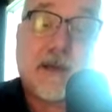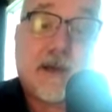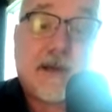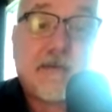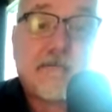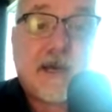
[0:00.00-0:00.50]

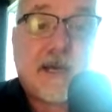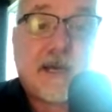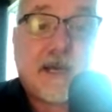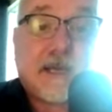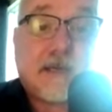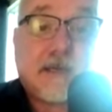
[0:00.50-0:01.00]
our
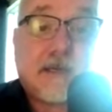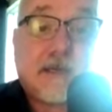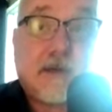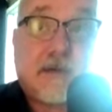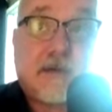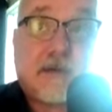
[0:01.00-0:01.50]
mind
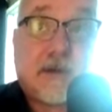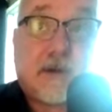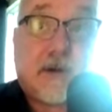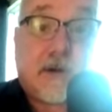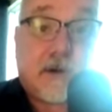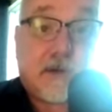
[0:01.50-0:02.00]
is
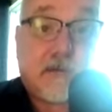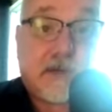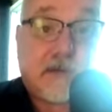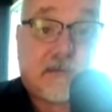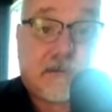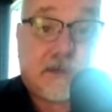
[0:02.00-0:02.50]

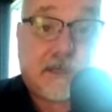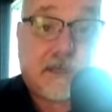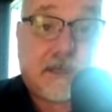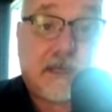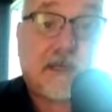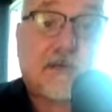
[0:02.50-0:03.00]
always
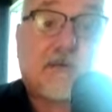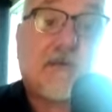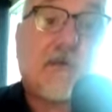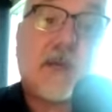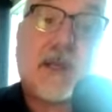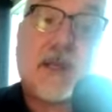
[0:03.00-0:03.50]
working and it's
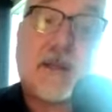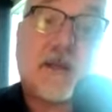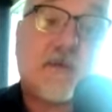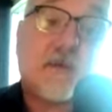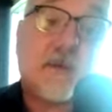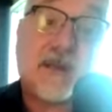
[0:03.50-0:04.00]
doing
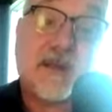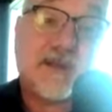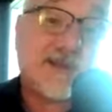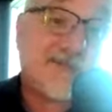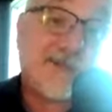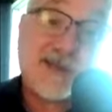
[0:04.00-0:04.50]
things within us
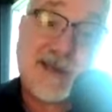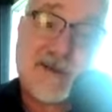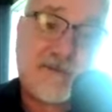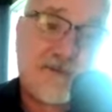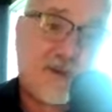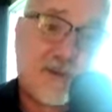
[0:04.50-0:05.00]
that we
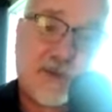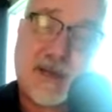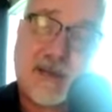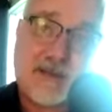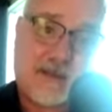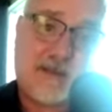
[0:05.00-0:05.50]
have no
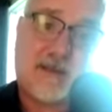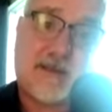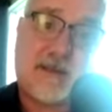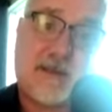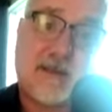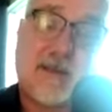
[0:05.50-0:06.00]

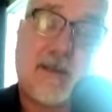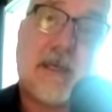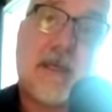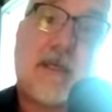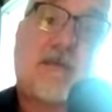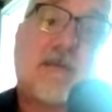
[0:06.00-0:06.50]
idea
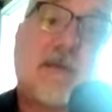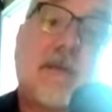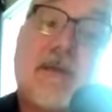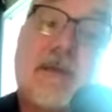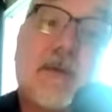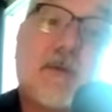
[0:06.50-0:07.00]
it's
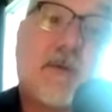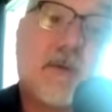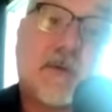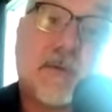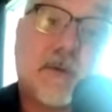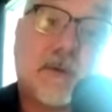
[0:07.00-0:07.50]
releasing
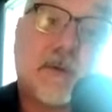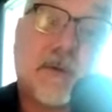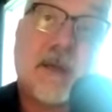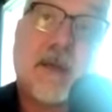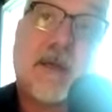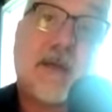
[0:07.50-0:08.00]
hormones.
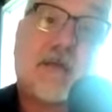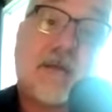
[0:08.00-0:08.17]
It's